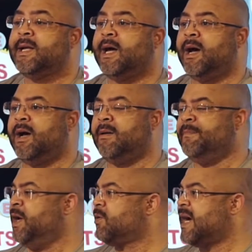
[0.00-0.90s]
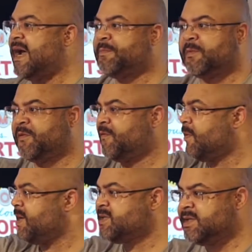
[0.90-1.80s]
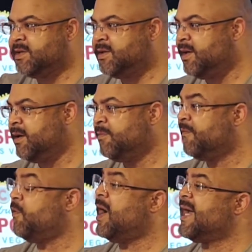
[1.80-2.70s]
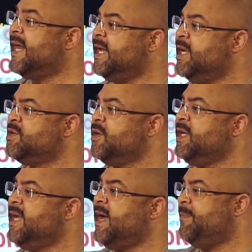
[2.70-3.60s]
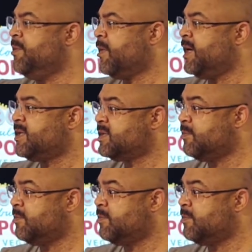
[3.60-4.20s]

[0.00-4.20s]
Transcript: Uh, Mel Kiper before my senior year, what before I got fuck? injured, he had me ranked as the